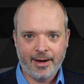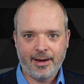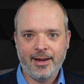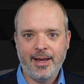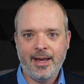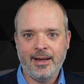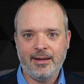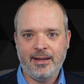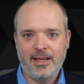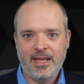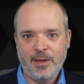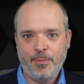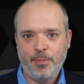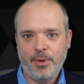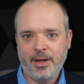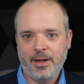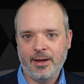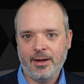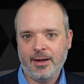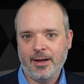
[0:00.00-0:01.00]
and
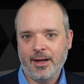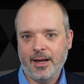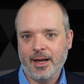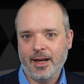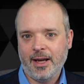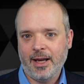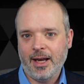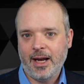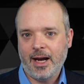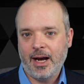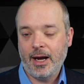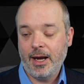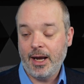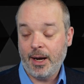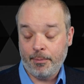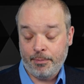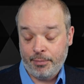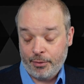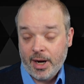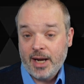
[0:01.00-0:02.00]
keeping
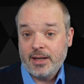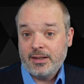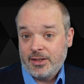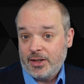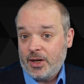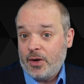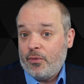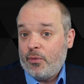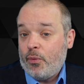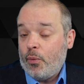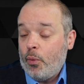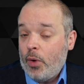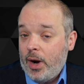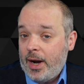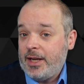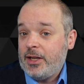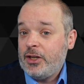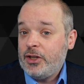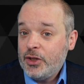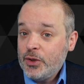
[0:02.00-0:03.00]
abreast of
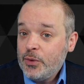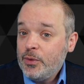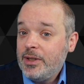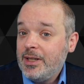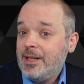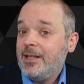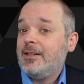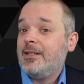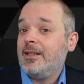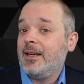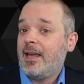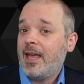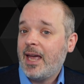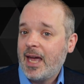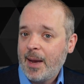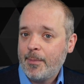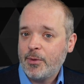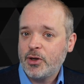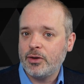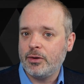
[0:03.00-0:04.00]
what you need to
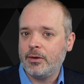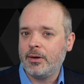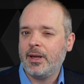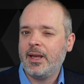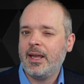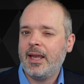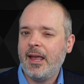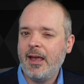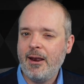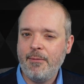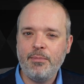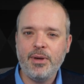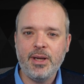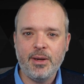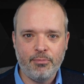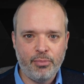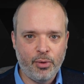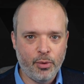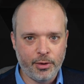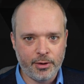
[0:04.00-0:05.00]
capture can be
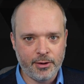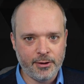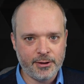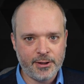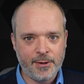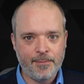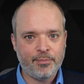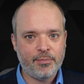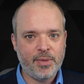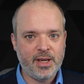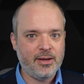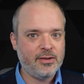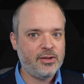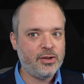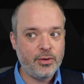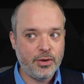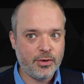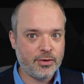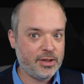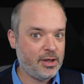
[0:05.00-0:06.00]
important, because you
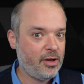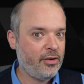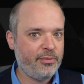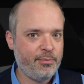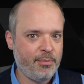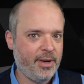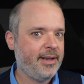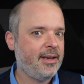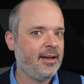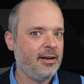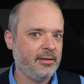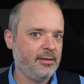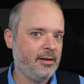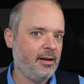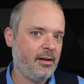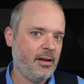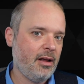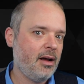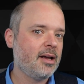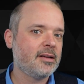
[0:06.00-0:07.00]
yourself might get a
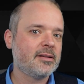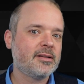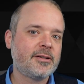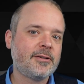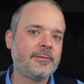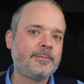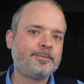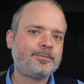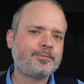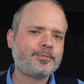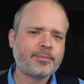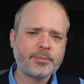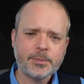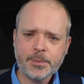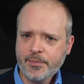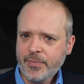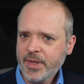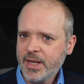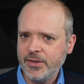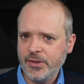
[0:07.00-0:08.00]
little lost.
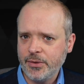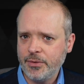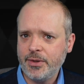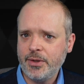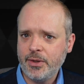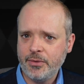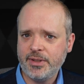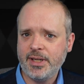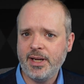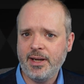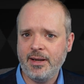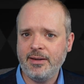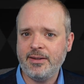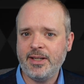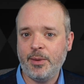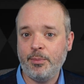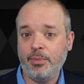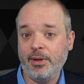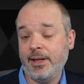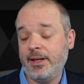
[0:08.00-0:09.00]
So the note-taking
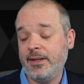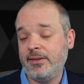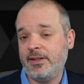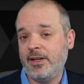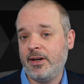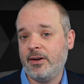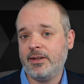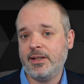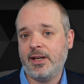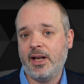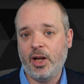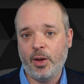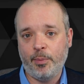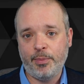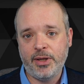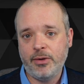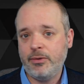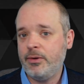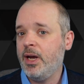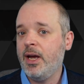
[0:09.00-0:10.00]
template is there to help
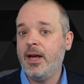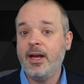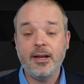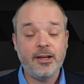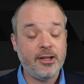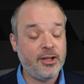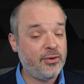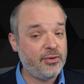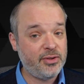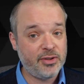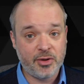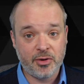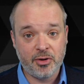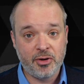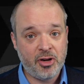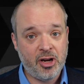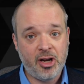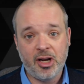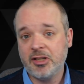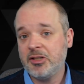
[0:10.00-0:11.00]
you. Use it or
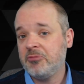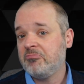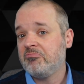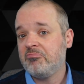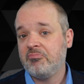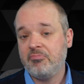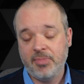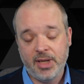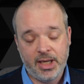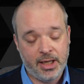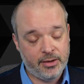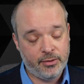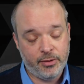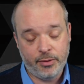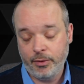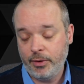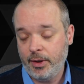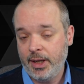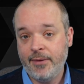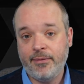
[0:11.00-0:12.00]
not.
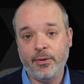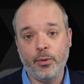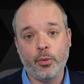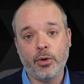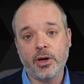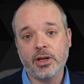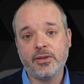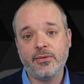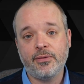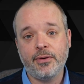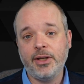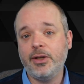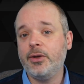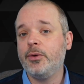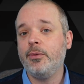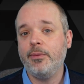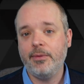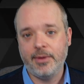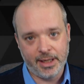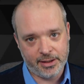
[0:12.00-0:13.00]
If it works for
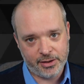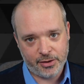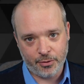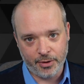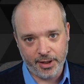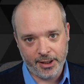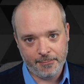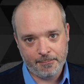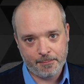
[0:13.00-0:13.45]
you, that's great.